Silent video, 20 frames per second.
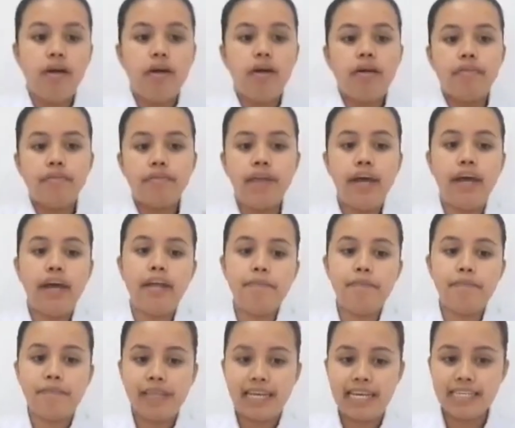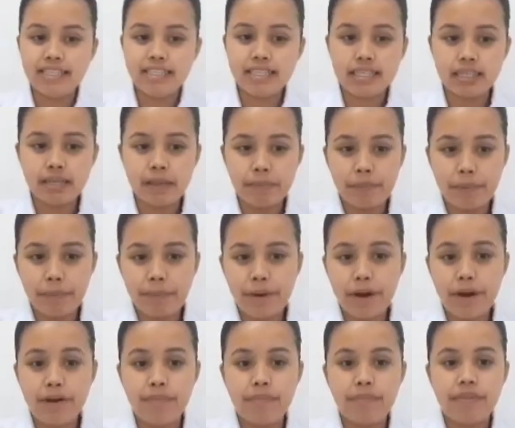Then, places the
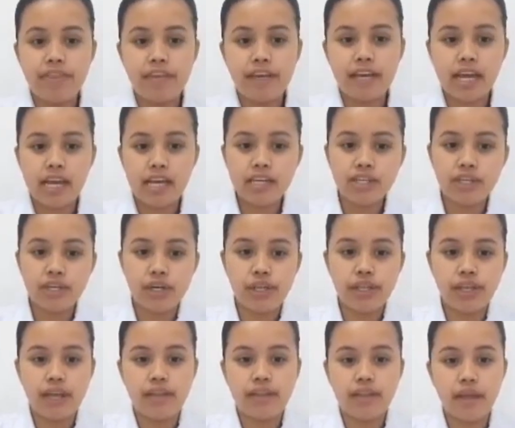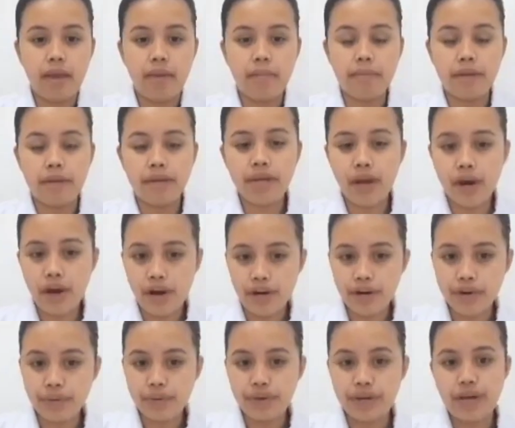prepared medication and
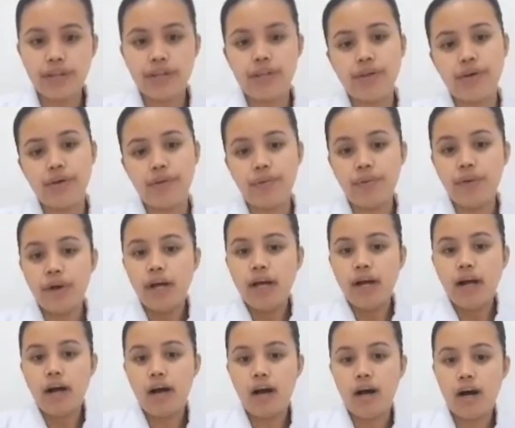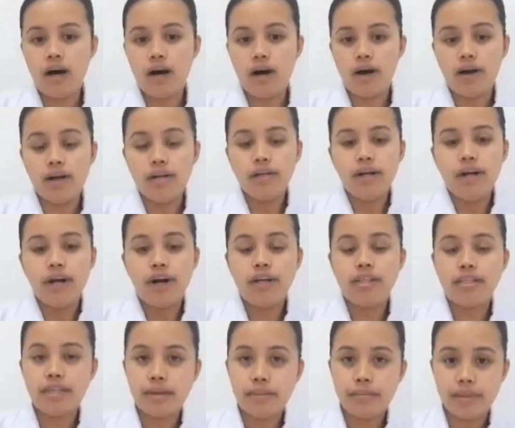MAR together
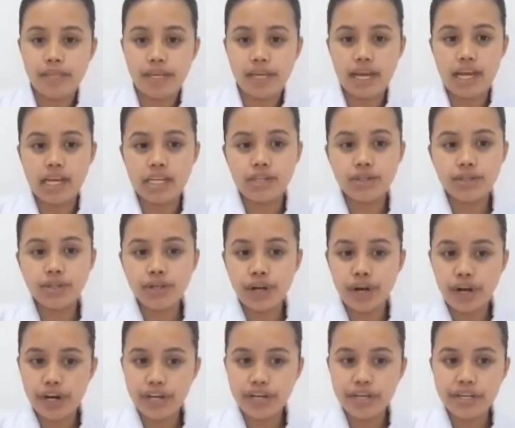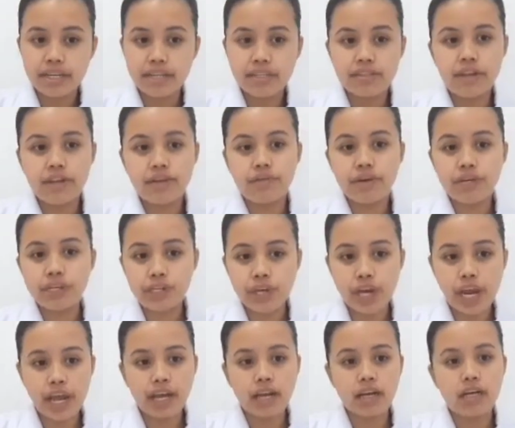on the medication cart. Then,
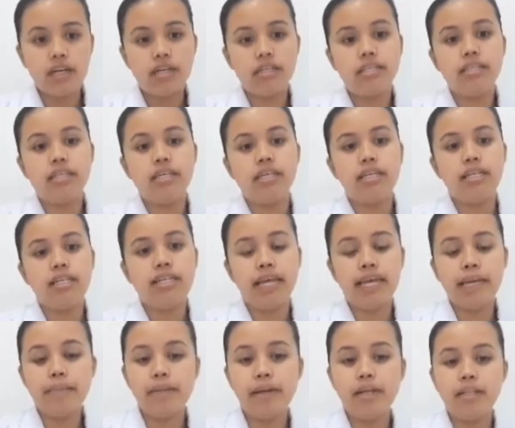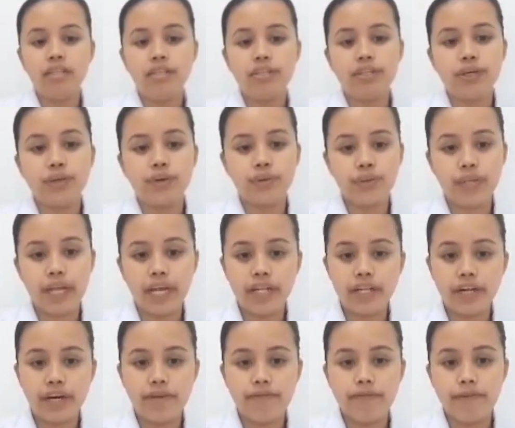recheck on the label and the
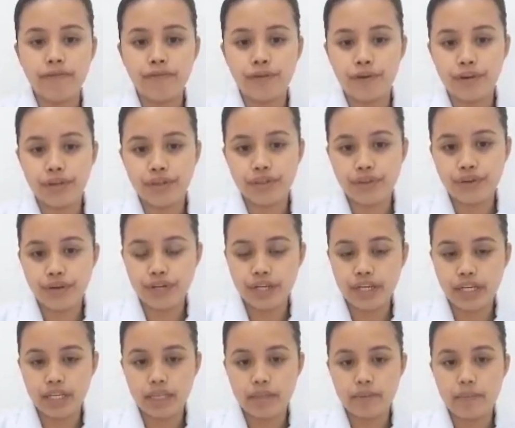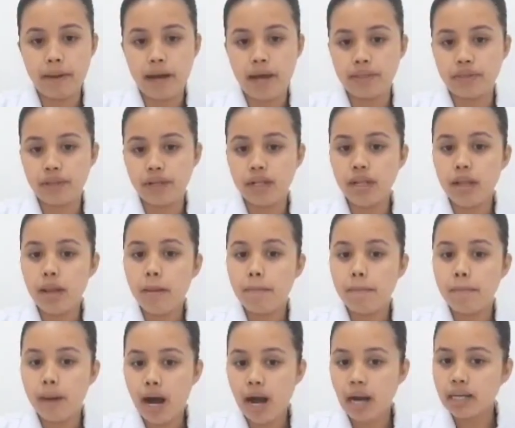container before returning the bottle,
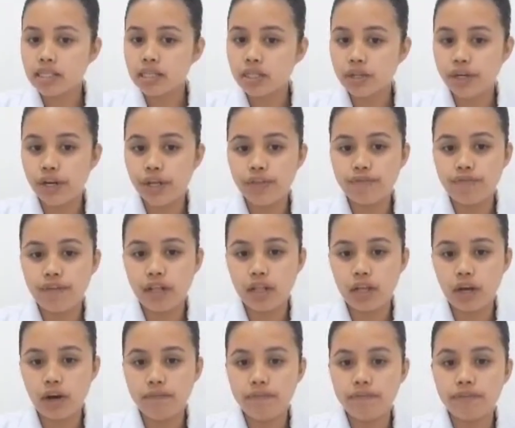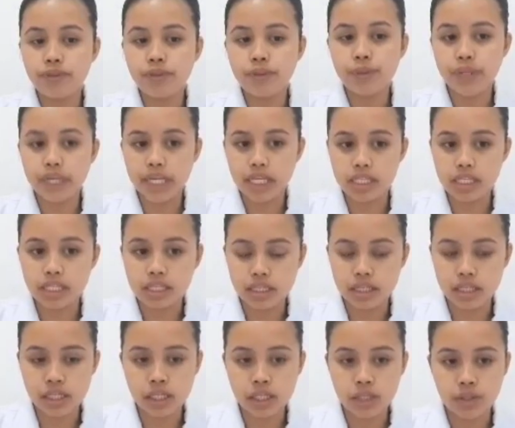box, or envelope to its
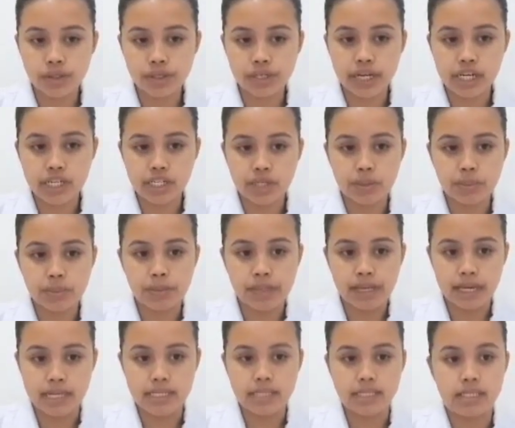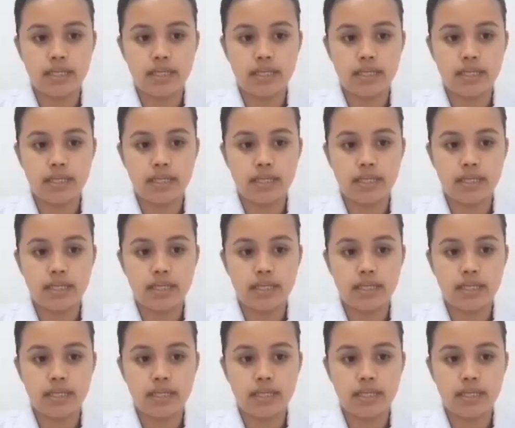storage place.